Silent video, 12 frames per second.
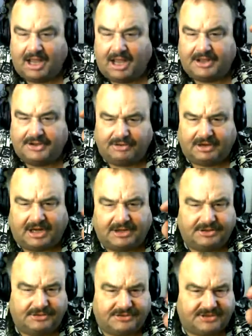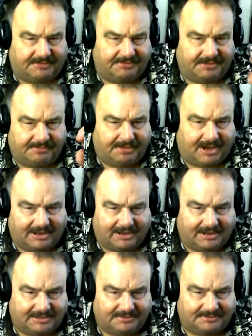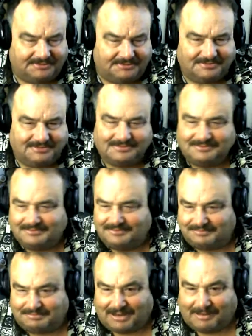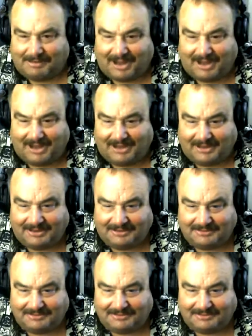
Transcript: and you gotta do something about it. Bye-bye.